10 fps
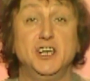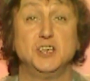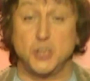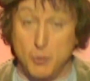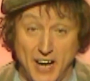
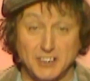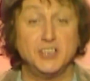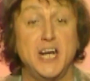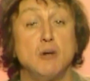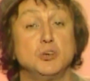kids who had
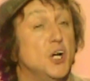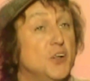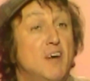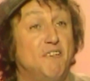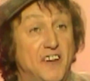nought
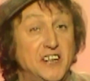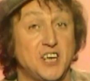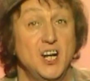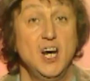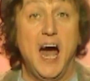on their
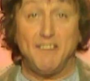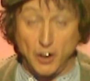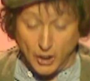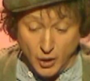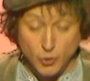feet,
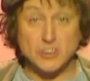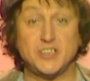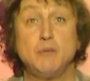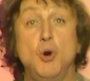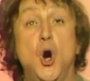and the
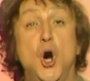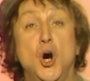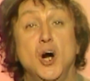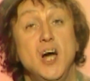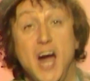clothes they
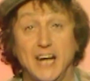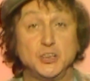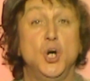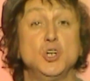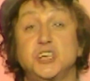wore
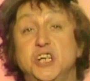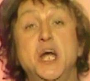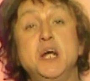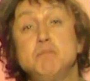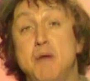had all
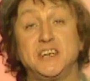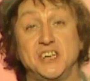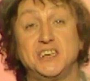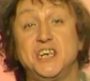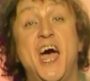seen
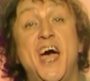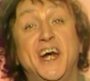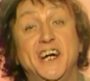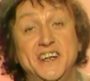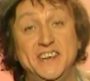better
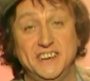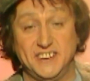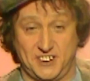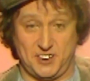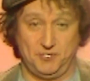
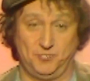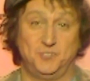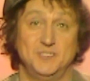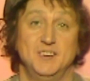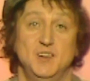days.
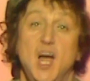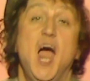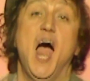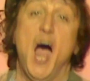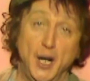
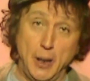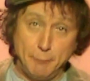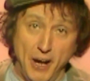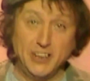And he